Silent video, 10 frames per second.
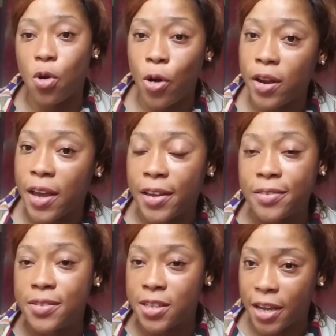oil
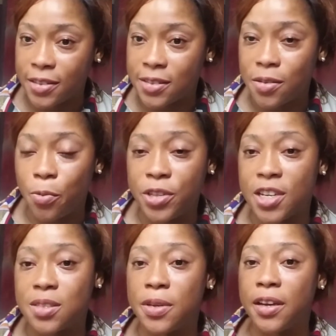and dirt which
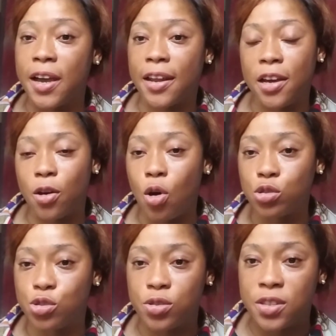has been gathered all through the